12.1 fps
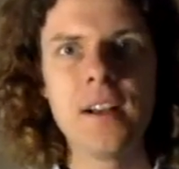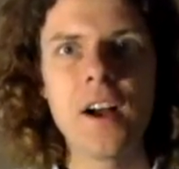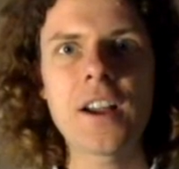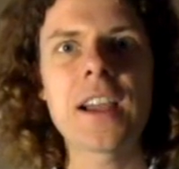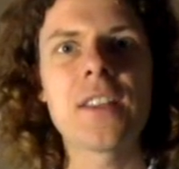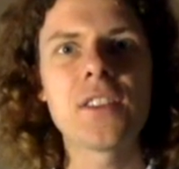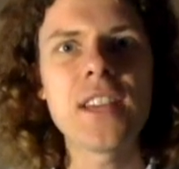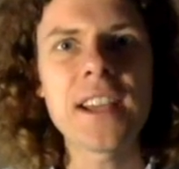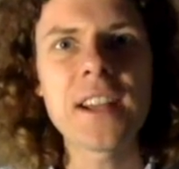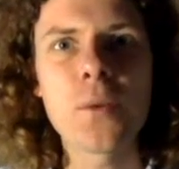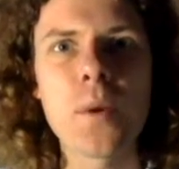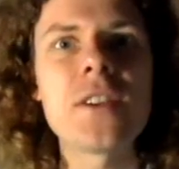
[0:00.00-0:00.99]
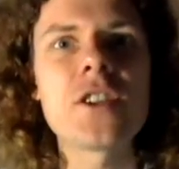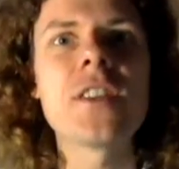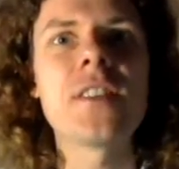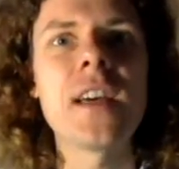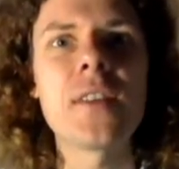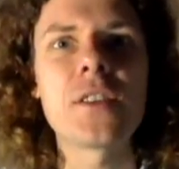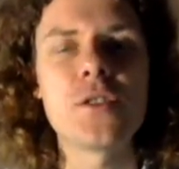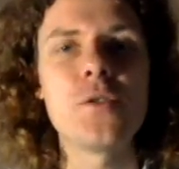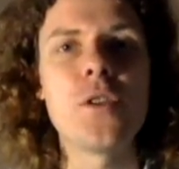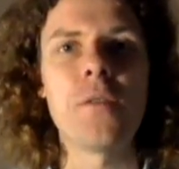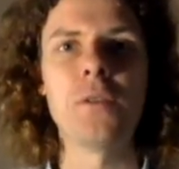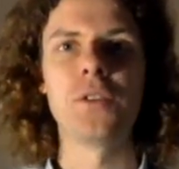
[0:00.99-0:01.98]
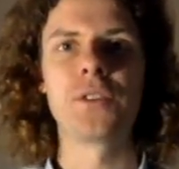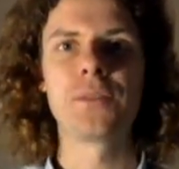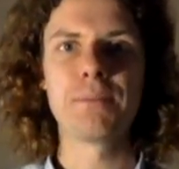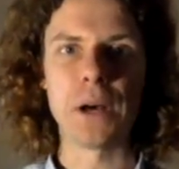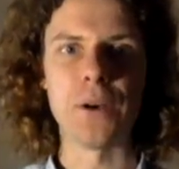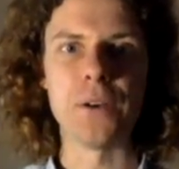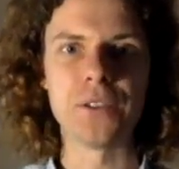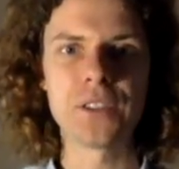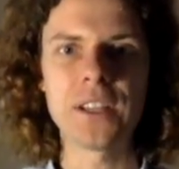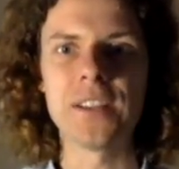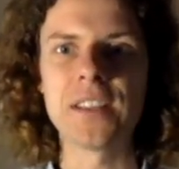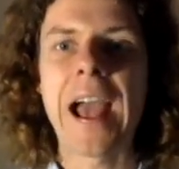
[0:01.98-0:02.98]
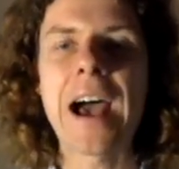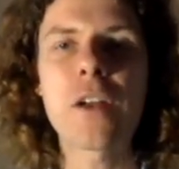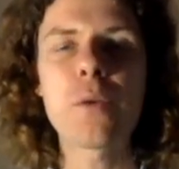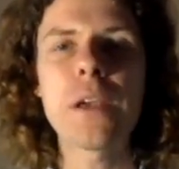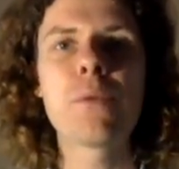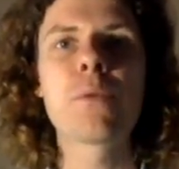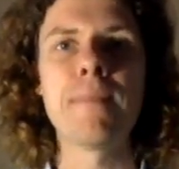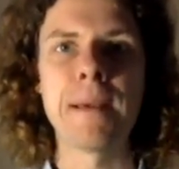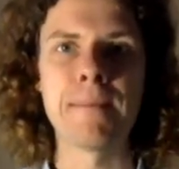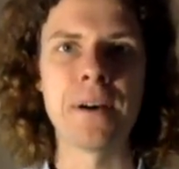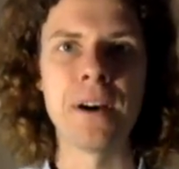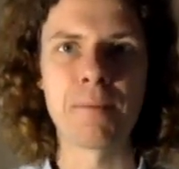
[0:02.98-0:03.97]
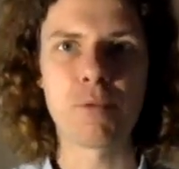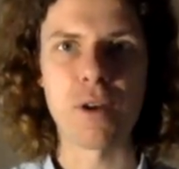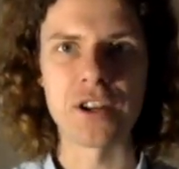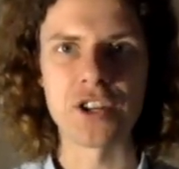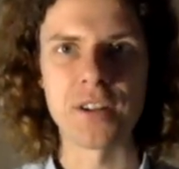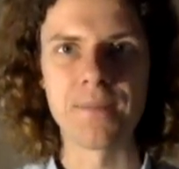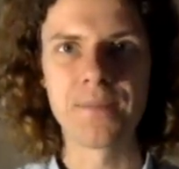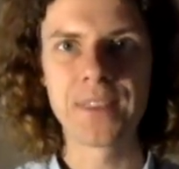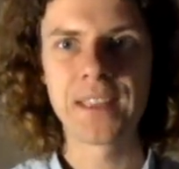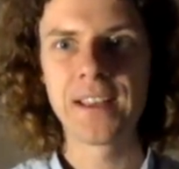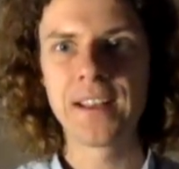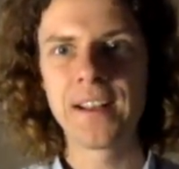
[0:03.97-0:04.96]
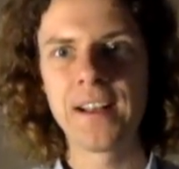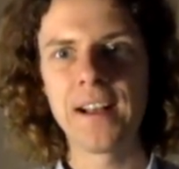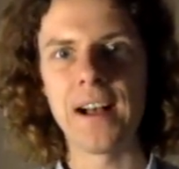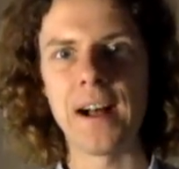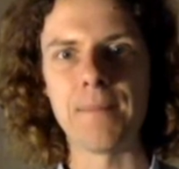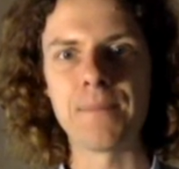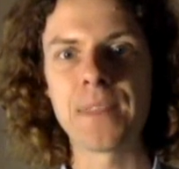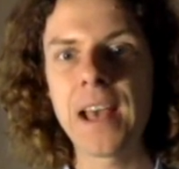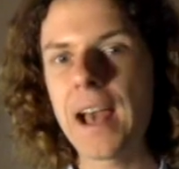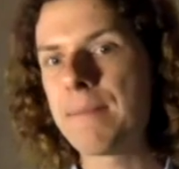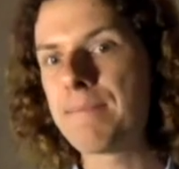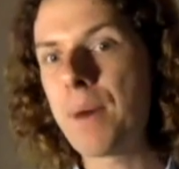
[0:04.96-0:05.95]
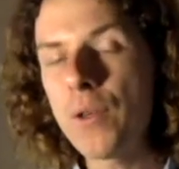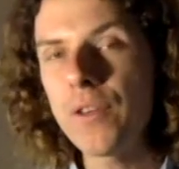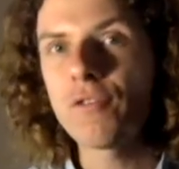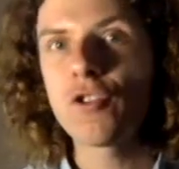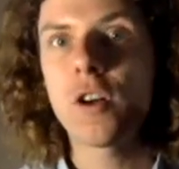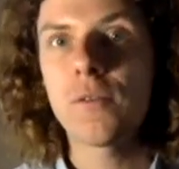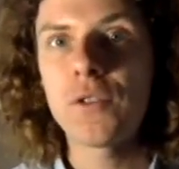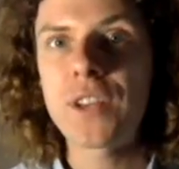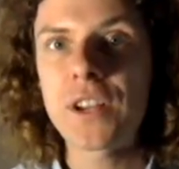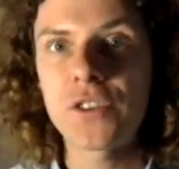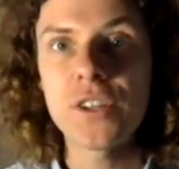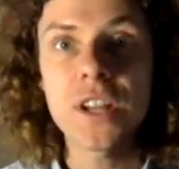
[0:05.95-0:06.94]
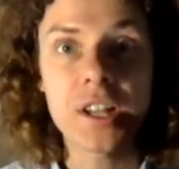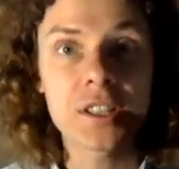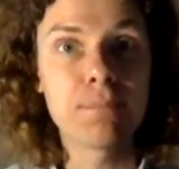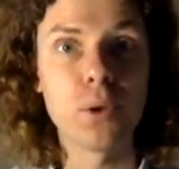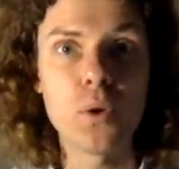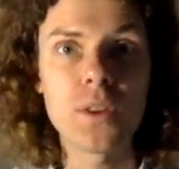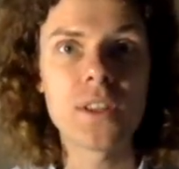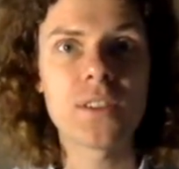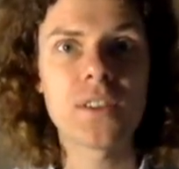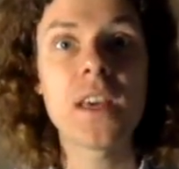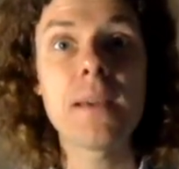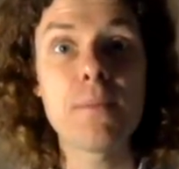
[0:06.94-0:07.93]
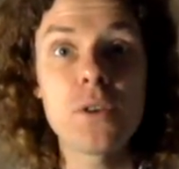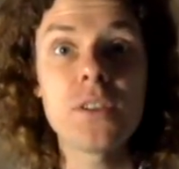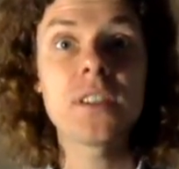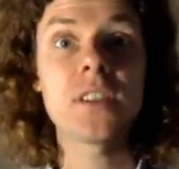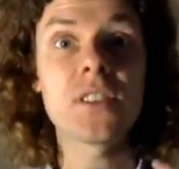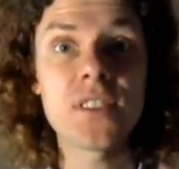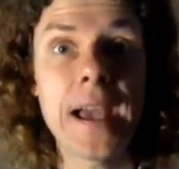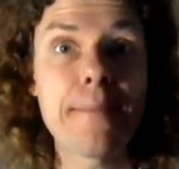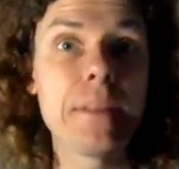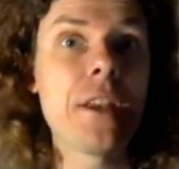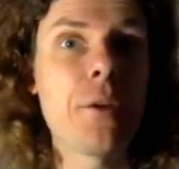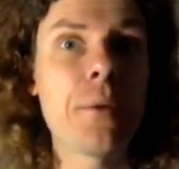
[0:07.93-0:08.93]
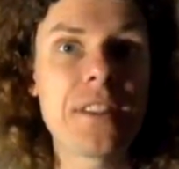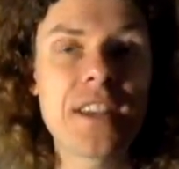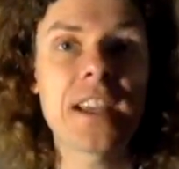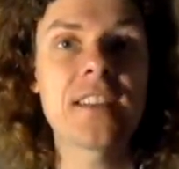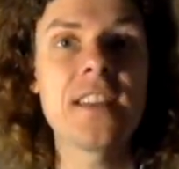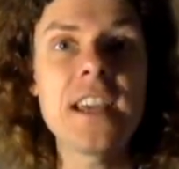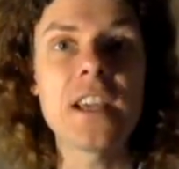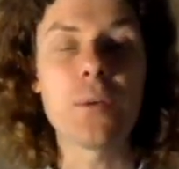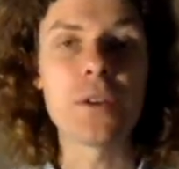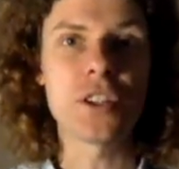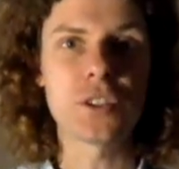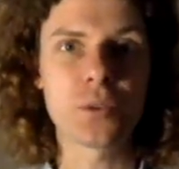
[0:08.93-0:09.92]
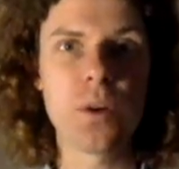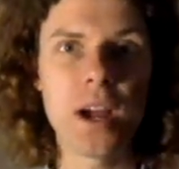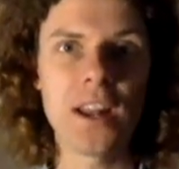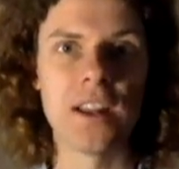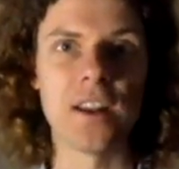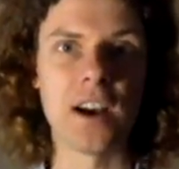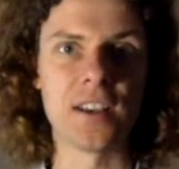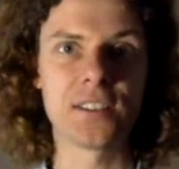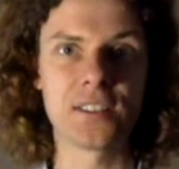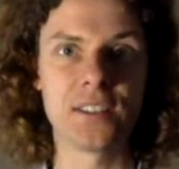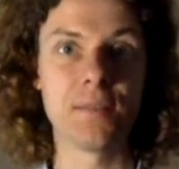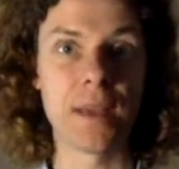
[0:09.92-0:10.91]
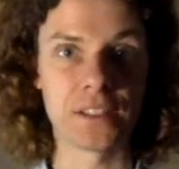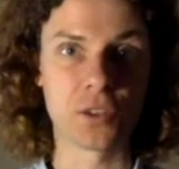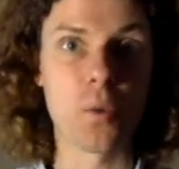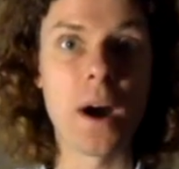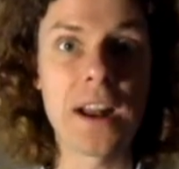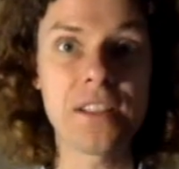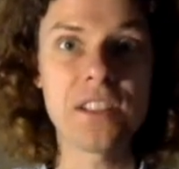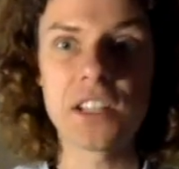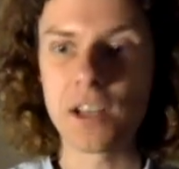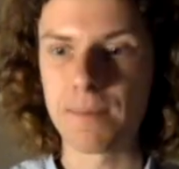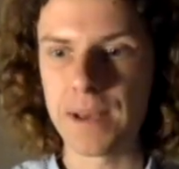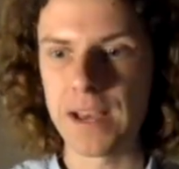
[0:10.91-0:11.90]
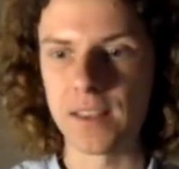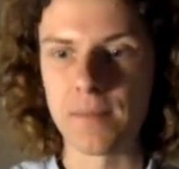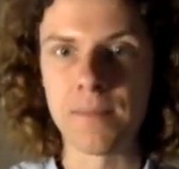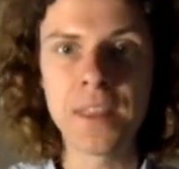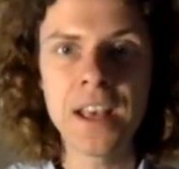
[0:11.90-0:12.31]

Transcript: Okay, the second question that the two novels pose is, how do we remember oppression? And both of the novels actually explore this theme using the same literary technique, which is quite a nice, makes it quite easy to compare them.